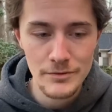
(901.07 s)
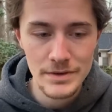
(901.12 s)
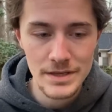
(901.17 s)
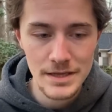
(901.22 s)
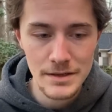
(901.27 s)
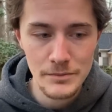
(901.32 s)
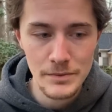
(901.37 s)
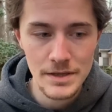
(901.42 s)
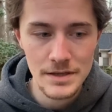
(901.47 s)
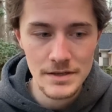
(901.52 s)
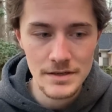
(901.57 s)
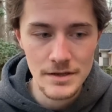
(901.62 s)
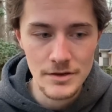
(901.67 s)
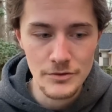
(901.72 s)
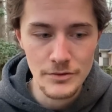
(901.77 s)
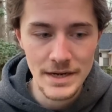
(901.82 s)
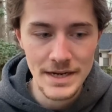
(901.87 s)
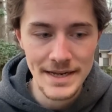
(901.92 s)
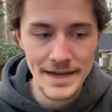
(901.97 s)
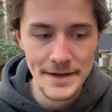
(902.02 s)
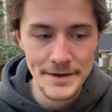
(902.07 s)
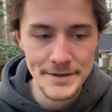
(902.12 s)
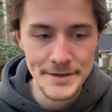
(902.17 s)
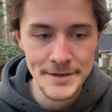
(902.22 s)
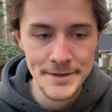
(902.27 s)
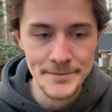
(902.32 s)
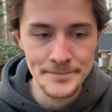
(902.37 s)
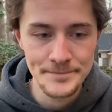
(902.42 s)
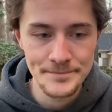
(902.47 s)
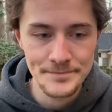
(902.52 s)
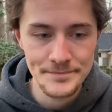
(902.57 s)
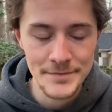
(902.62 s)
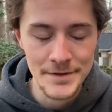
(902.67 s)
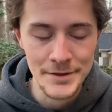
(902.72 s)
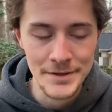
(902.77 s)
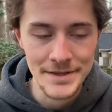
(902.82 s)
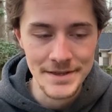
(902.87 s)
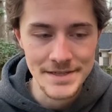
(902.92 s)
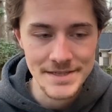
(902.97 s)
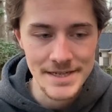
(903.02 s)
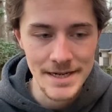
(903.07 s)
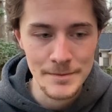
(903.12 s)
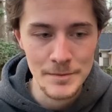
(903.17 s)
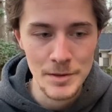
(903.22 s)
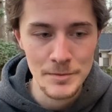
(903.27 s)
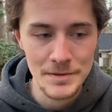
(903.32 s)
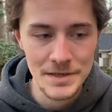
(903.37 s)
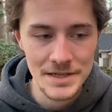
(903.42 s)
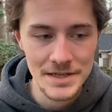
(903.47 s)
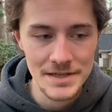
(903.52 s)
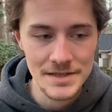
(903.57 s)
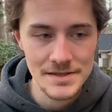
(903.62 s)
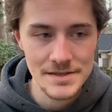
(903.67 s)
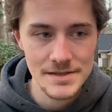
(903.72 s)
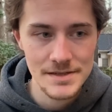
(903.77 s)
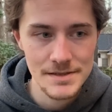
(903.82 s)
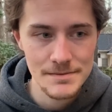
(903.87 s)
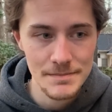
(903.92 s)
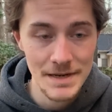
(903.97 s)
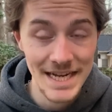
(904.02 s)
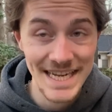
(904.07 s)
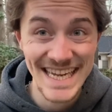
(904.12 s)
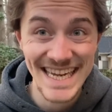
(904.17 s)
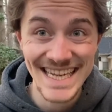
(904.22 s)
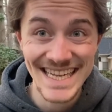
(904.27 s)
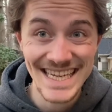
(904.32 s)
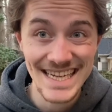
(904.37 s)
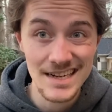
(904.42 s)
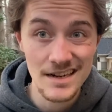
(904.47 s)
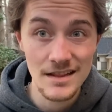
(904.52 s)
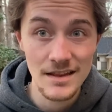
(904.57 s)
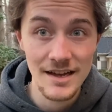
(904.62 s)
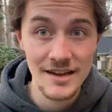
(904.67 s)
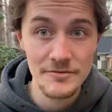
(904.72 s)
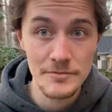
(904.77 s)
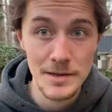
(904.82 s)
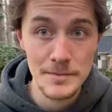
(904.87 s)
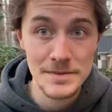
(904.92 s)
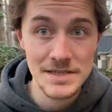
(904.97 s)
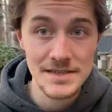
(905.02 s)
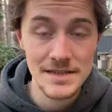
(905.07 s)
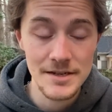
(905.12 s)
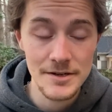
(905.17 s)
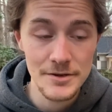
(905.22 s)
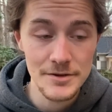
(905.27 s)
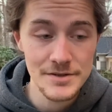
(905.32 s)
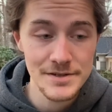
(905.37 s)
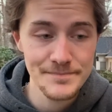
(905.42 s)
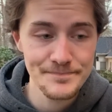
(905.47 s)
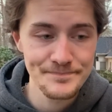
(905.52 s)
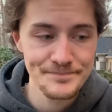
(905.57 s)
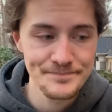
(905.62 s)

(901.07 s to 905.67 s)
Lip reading: really willing to drink out here during the summer because I get eaten alive by mosquitoes.